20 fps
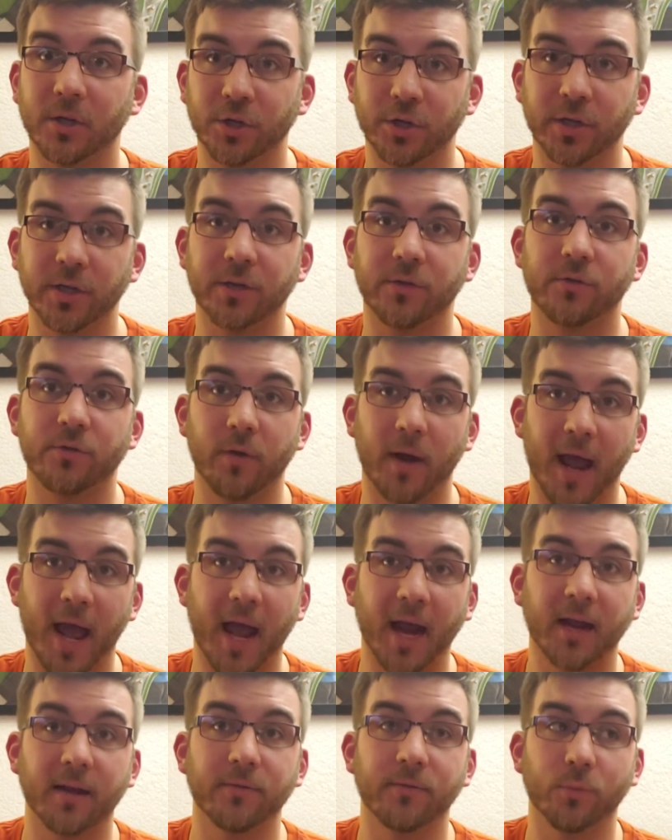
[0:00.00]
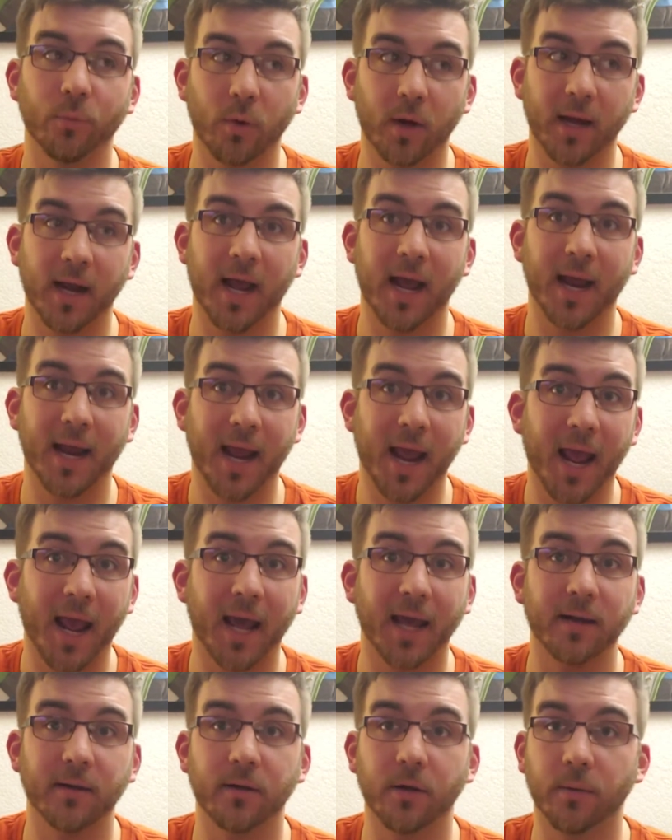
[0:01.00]
good track of what I
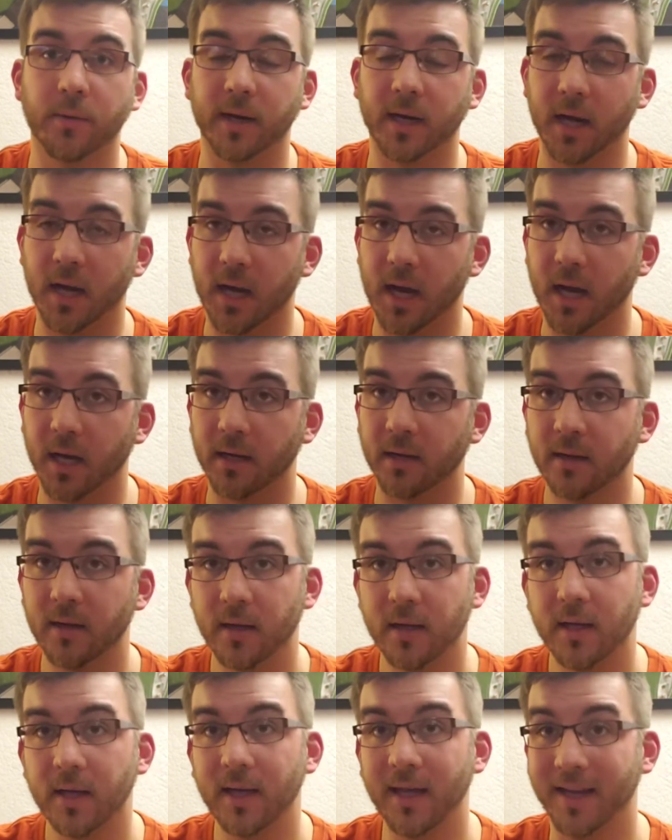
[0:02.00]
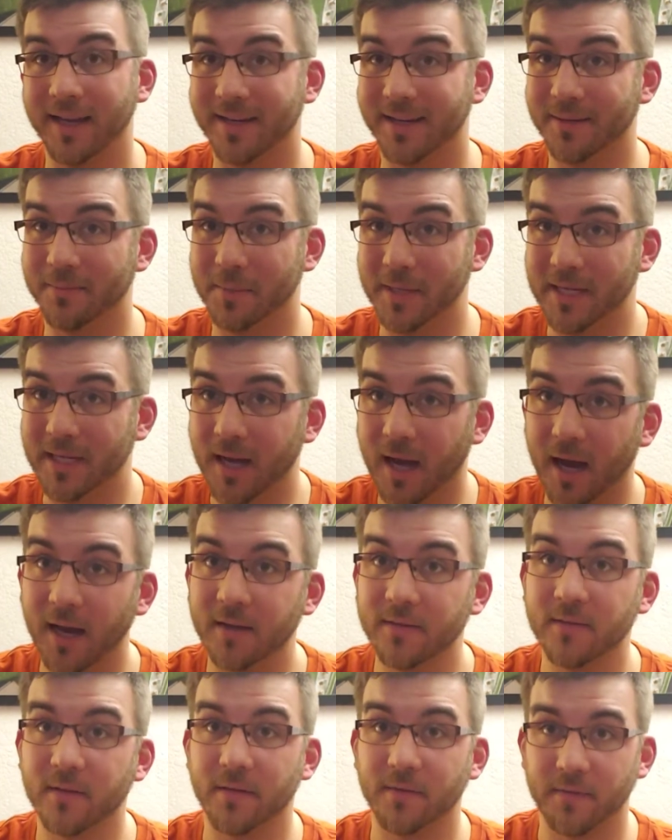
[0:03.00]
had going on. And
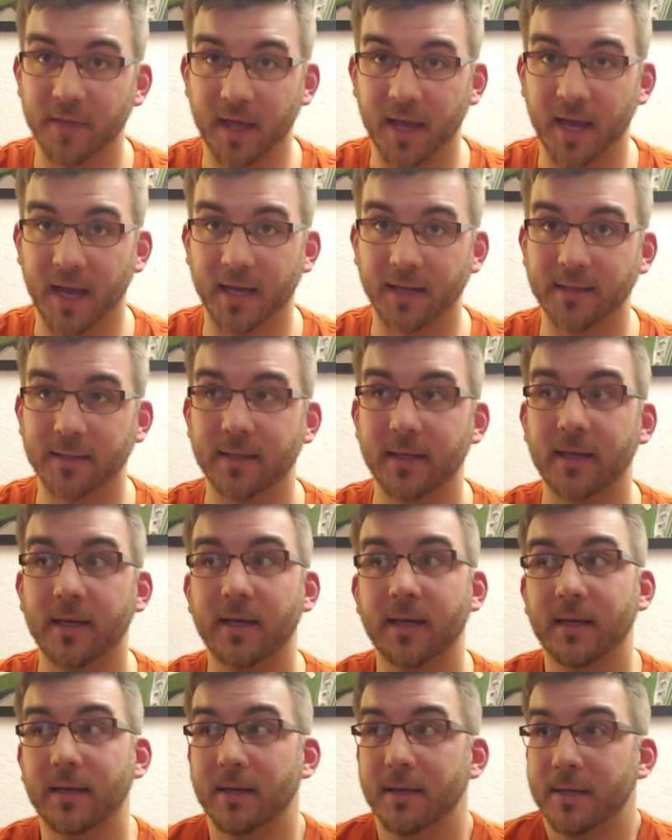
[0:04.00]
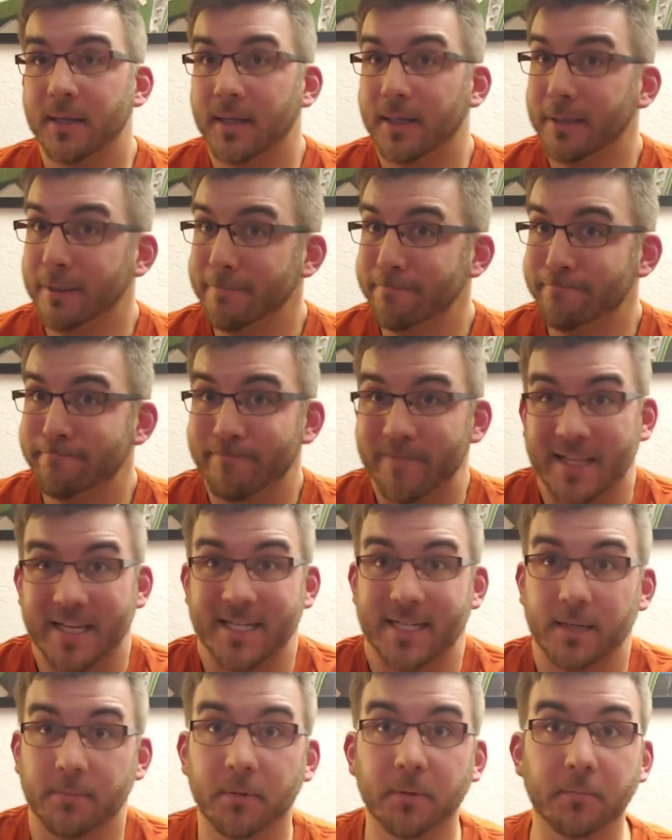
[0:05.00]
because of that, I
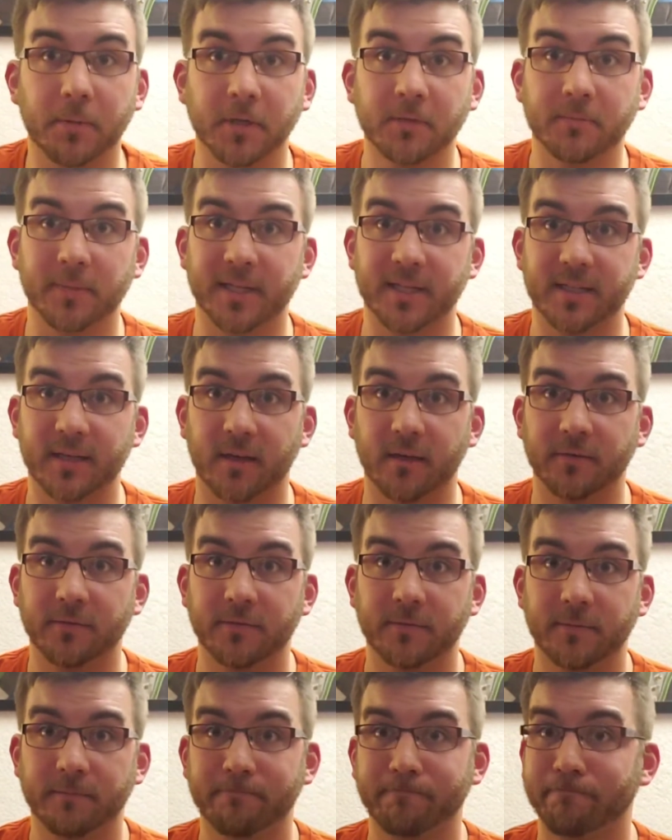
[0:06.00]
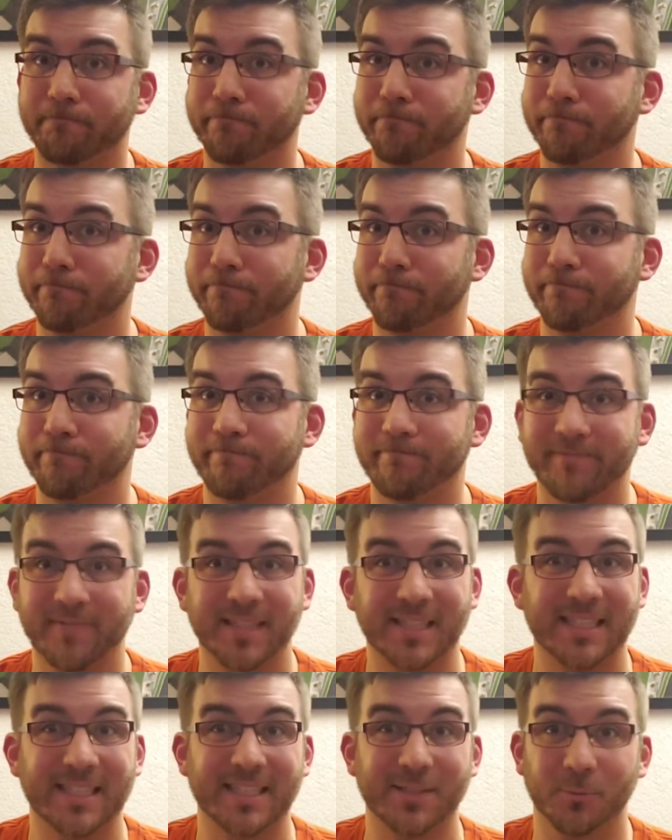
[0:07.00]
double booked myself.
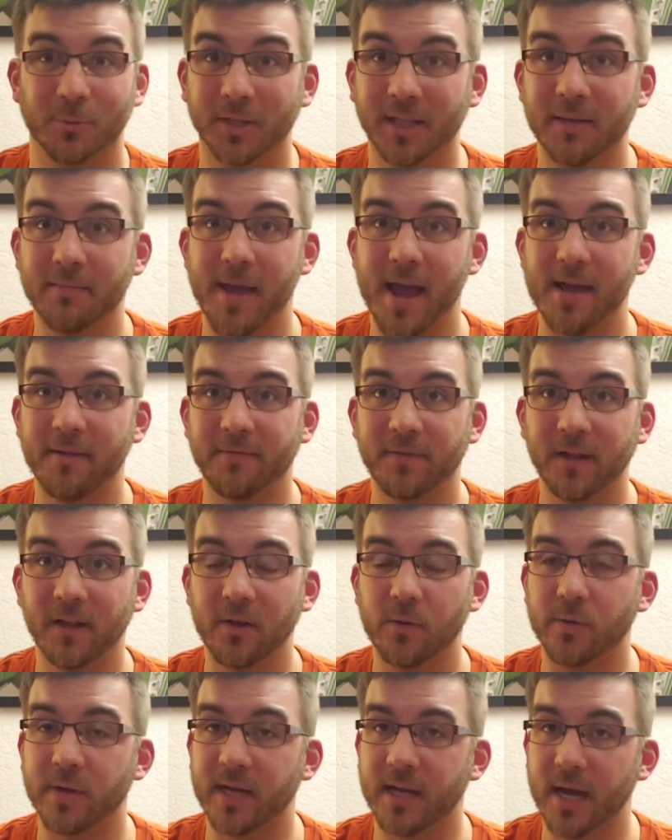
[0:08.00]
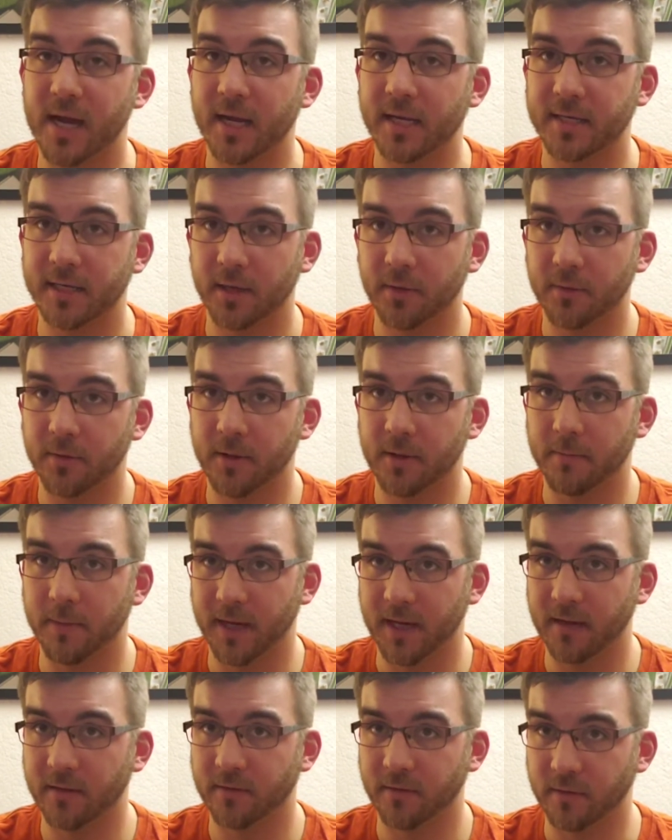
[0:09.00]
It's a really bad feeling when you got to tell one of the
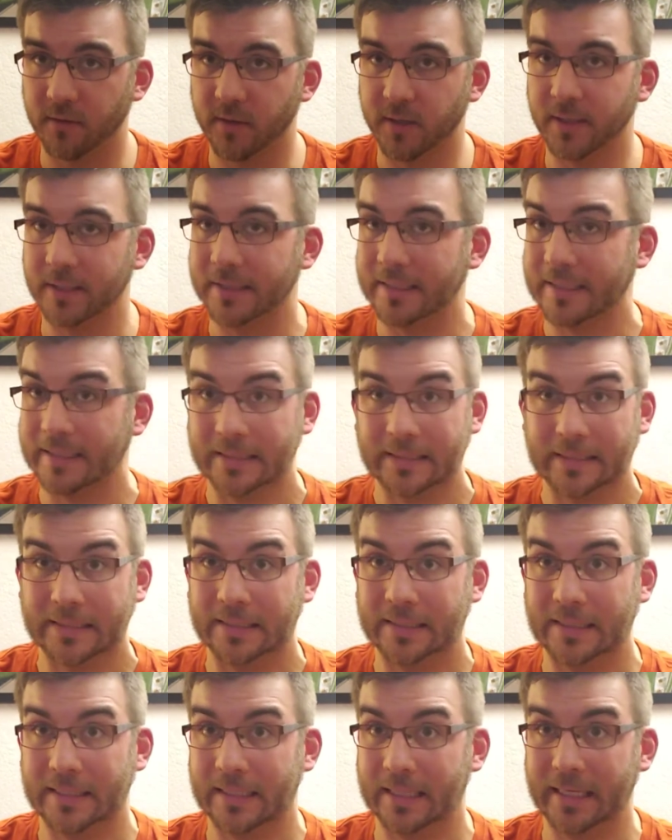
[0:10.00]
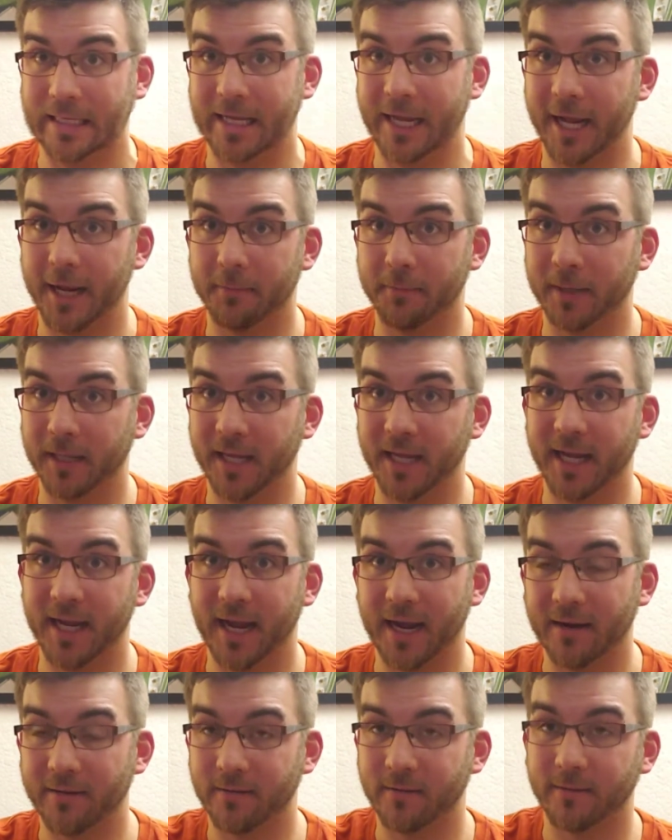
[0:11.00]
bands you're in that I can't play.
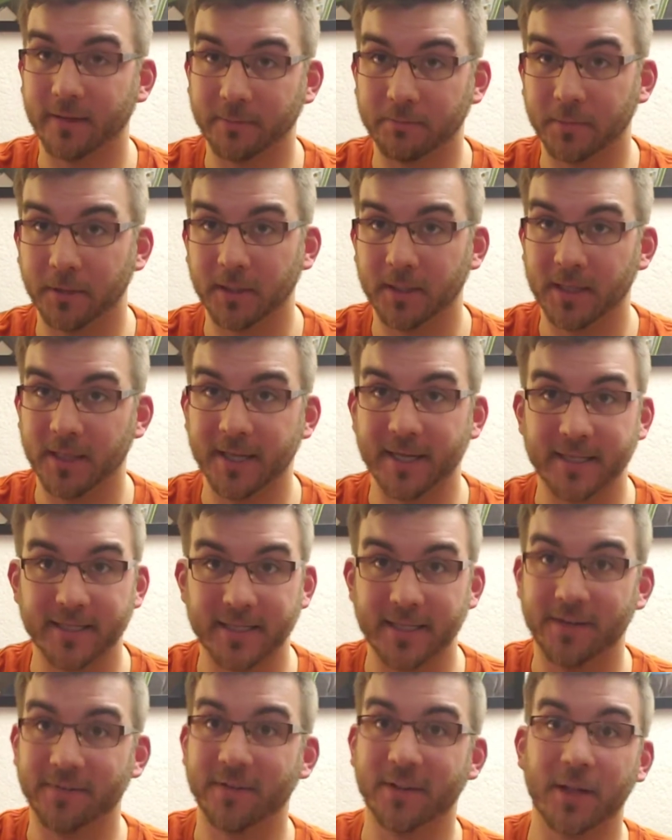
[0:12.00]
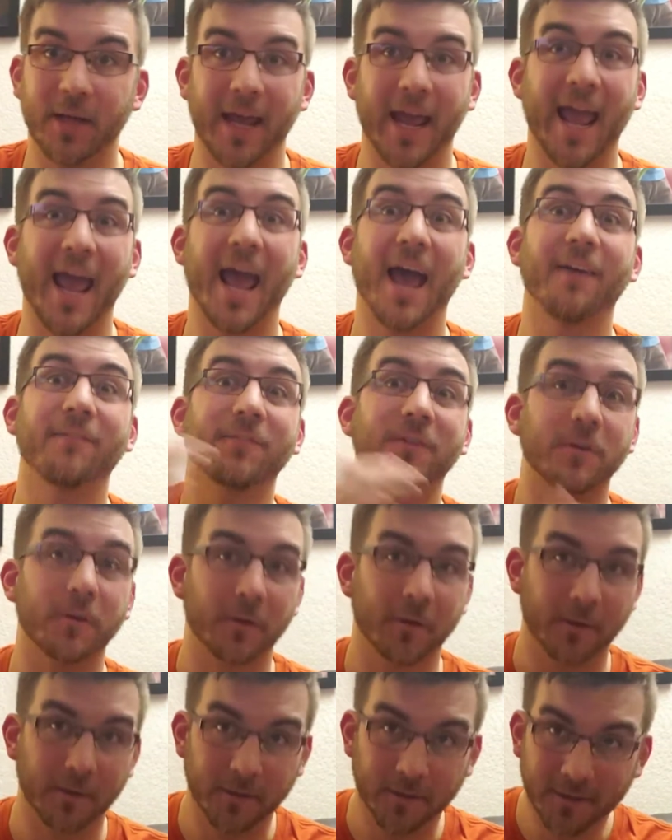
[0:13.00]
I had already booked this, even
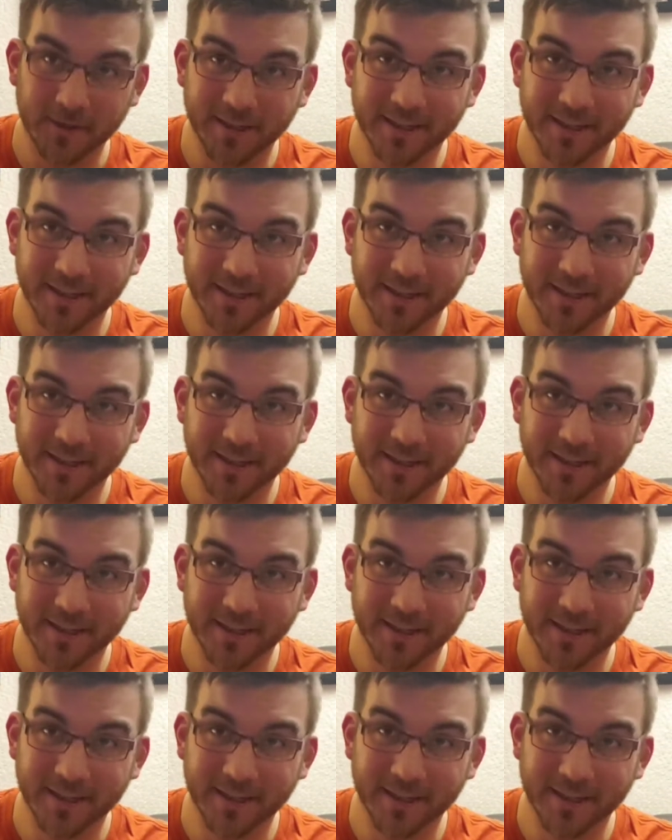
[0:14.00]
after